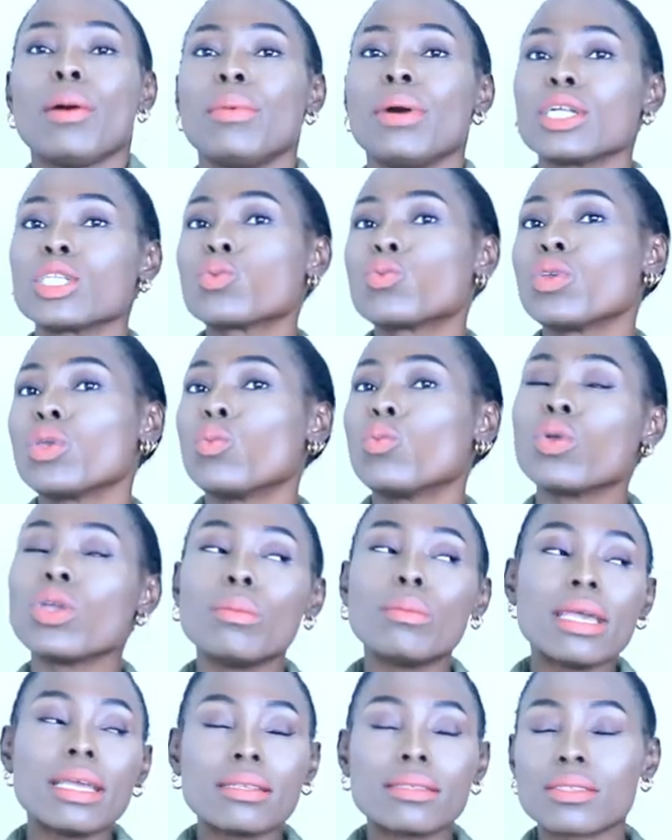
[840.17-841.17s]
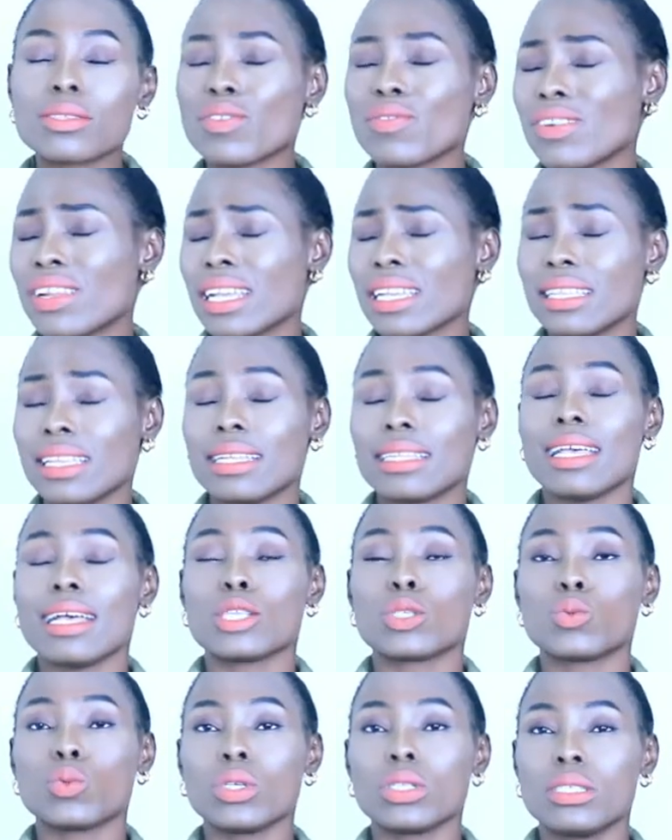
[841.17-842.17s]
about with women stuff like that
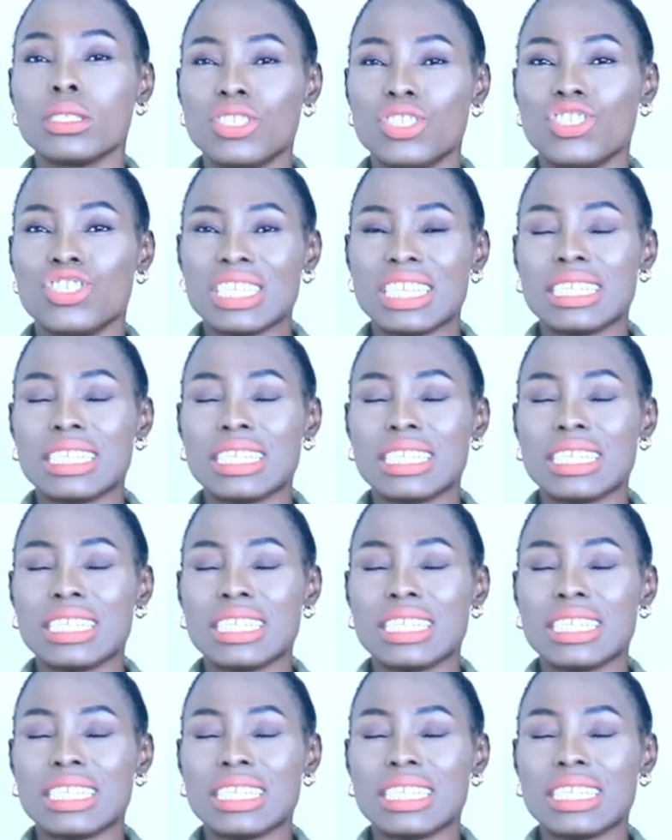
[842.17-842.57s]
that's what this